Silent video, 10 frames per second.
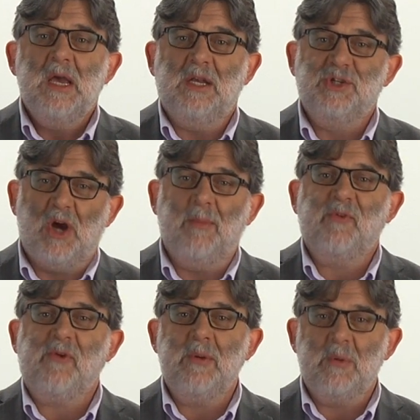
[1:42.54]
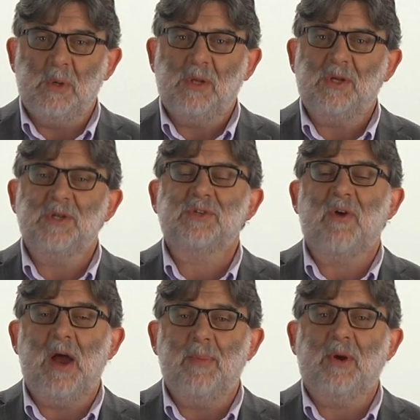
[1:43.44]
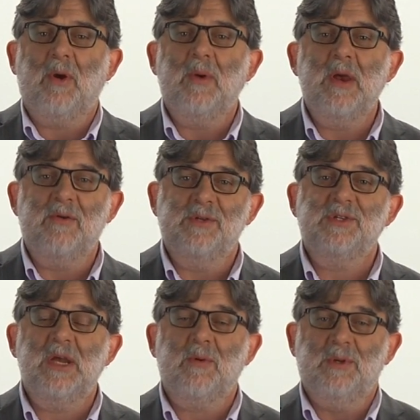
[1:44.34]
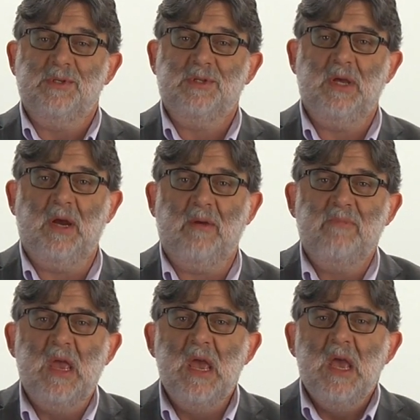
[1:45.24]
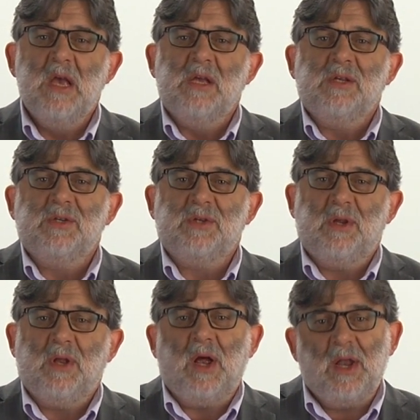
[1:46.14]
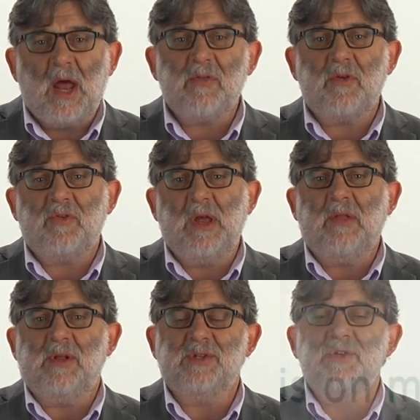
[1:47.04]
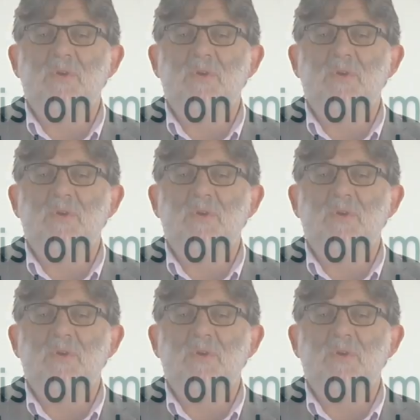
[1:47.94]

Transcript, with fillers: In geometry, we wanted to describe a coherent sequence there. Another thing that's